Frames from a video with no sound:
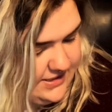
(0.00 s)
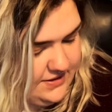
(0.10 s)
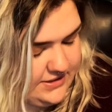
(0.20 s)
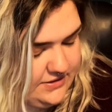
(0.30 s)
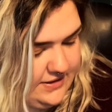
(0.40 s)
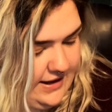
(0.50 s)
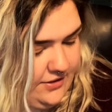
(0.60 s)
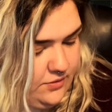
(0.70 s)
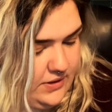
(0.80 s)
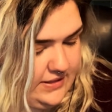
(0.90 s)
do the other
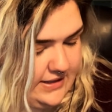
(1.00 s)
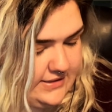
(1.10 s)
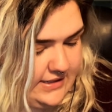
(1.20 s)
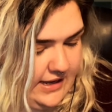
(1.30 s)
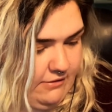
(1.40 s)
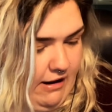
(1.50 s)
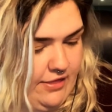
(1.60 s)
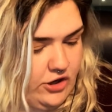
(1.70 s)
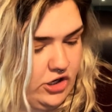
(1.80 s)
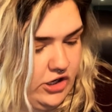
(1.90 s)
one. That's a
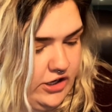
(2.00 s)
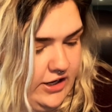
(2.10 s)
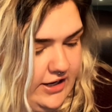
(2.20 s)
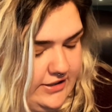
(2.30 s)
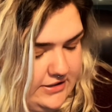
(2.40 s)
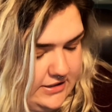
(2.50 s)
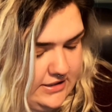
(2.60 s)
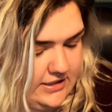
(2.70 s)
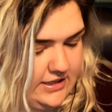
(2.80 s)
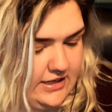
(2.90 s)
rather
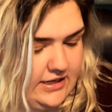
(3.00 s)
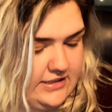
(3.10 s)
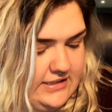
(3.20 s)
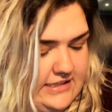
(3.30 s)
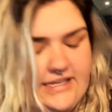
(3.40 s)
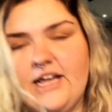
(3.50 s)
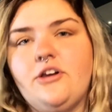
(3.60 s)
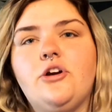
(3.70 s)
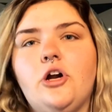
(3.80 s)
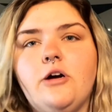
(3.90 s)

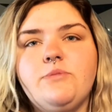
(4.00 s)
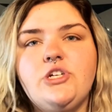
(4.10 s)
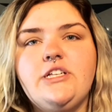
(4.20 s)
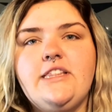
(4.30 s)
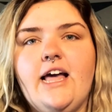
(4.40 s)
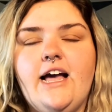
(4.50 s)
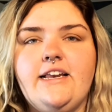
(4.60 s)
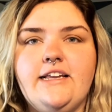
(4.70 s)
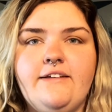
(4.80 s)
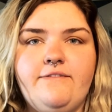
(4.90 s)
standard option that
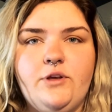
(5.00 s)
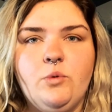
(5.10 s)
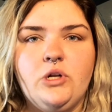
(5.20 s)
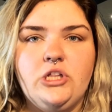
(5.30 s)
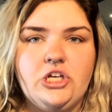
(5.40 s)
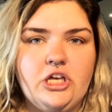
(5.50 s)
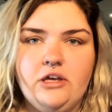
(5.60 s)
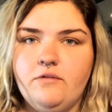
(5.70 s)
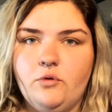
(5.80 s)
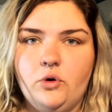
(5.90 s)
if you were looking
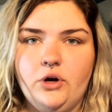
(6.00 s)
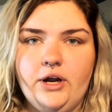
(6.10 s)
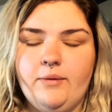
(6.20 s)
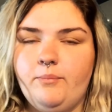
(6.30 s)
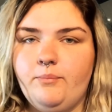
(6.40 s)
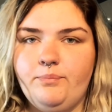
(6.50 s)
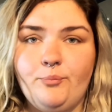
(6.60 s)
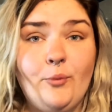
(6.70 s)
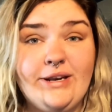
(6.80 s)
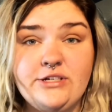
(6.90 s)
for a
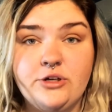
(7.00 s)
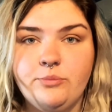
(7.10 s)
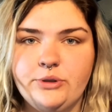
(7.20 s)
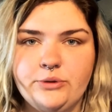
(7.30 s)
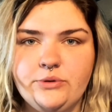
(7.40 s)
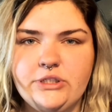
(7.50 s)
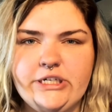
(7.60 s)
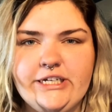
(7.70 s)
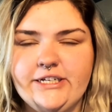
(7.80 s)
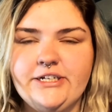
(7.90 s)
winter boot,
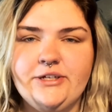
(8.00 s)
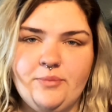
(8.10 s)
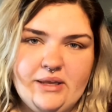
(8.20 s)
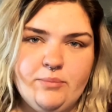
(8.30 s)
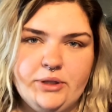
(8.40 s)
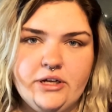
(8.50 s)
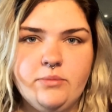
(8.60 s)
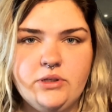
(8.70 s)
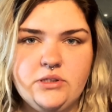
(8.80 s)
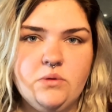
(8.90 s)
it could be
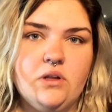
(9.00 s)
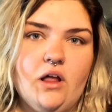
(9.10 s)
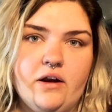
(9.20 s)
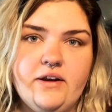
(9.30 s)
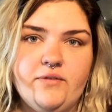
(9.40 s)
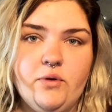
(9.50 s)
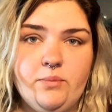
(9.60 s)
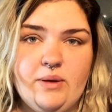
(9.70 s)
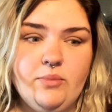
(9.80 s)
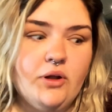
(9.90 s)
applicable to a lot of different
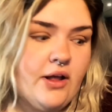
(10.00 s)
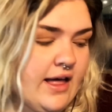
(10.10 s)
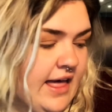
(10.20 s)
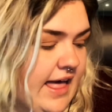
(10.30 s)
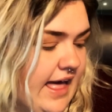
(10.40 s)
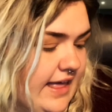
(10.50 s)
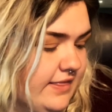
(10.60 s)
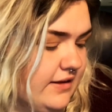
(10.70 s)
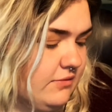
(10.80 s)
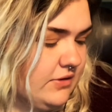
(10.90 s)
people. And
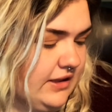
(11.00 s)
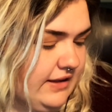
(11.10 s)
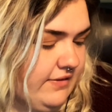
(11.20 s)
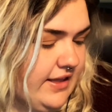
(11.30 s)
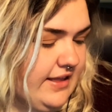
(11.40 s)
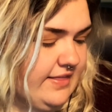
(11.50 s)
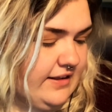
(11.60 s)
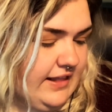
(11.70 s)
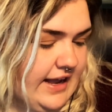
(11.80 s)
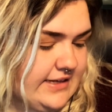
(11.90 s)
then we'll leave the
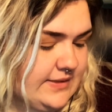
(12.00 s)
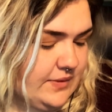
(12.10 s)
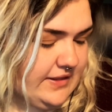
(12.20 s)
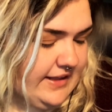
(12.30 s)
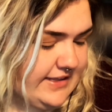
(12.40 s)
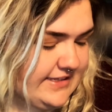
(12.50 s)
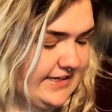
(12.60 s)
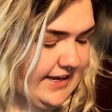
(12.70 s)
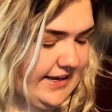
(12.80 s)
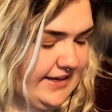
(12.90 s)
last one that's a